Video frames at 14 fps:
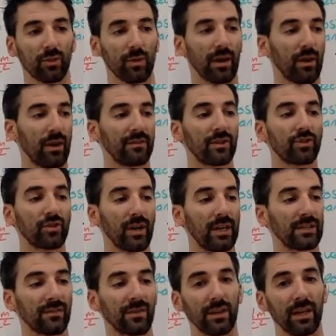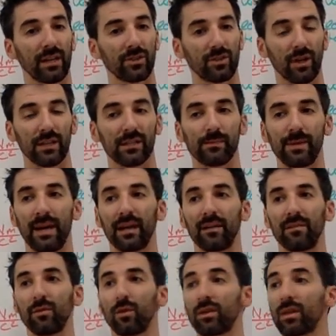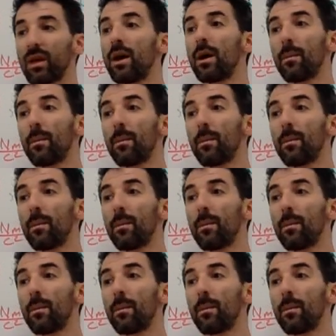where I don't have to transfer electrons back and forth,